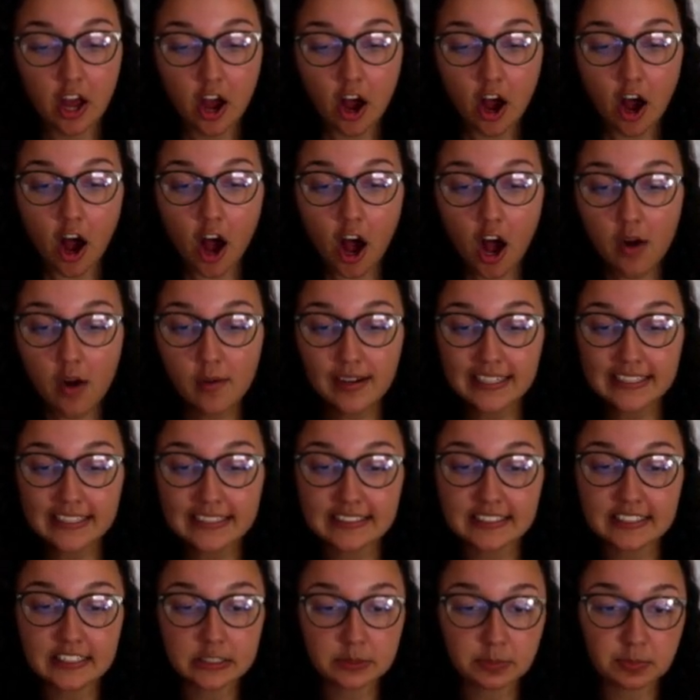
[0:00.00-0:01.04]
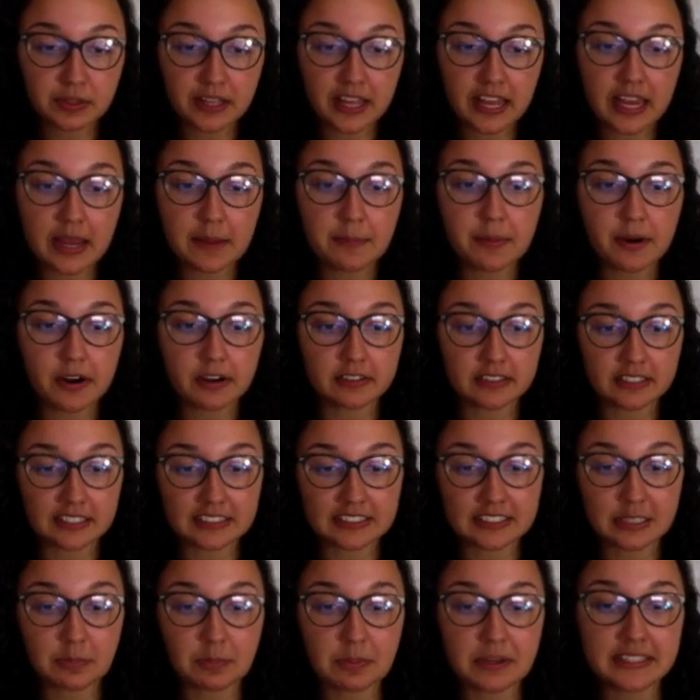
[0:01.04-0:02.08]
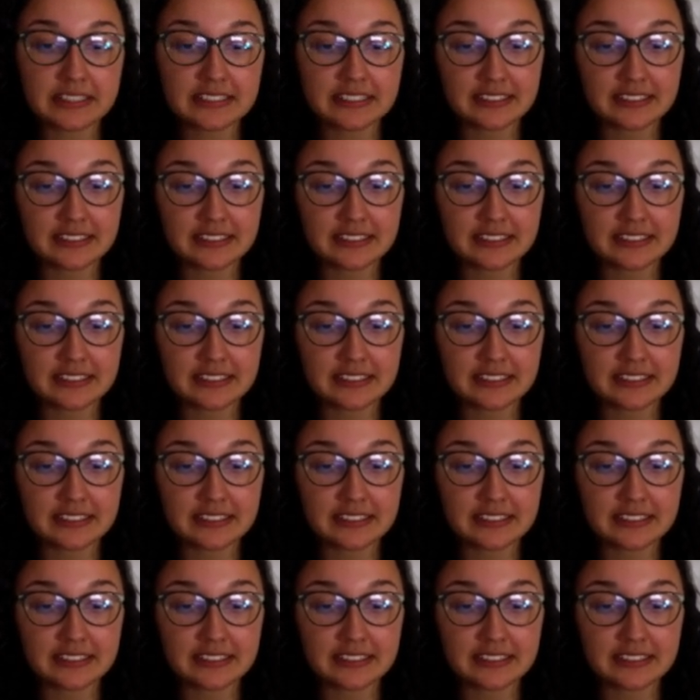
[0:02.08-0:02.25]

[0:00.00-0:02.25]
Always display participants'